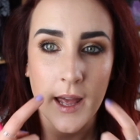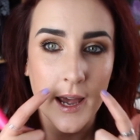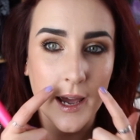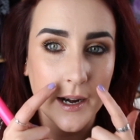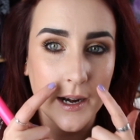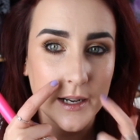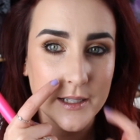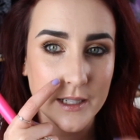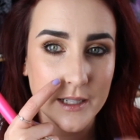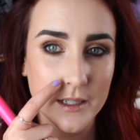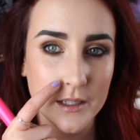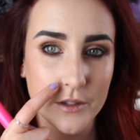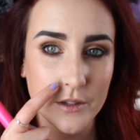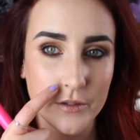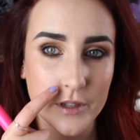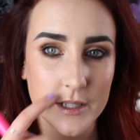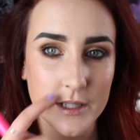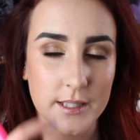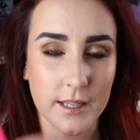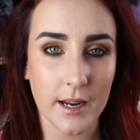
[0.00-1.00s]
and I tend to
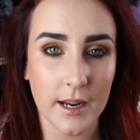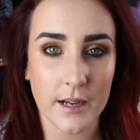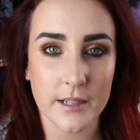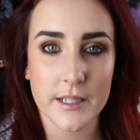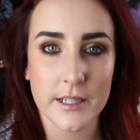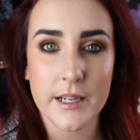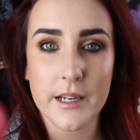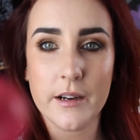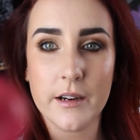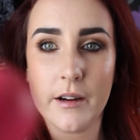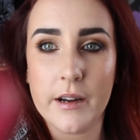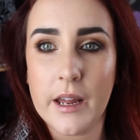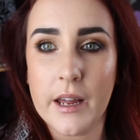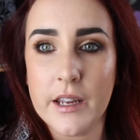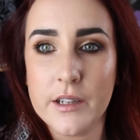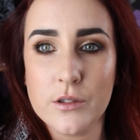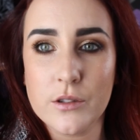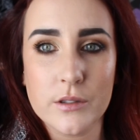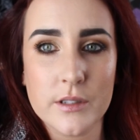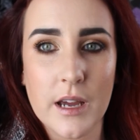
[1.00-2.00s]
crease a lot here, and I
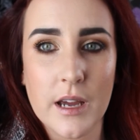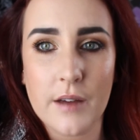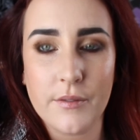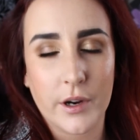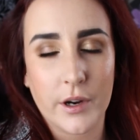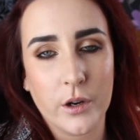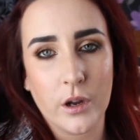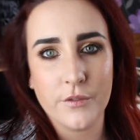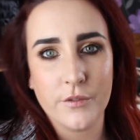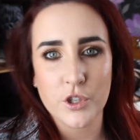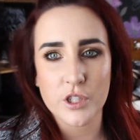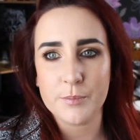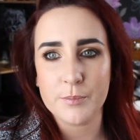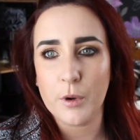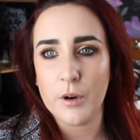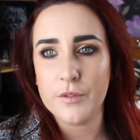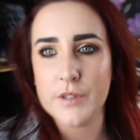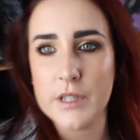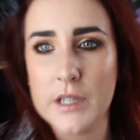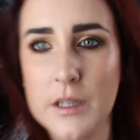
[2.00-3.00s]
know I've just buffed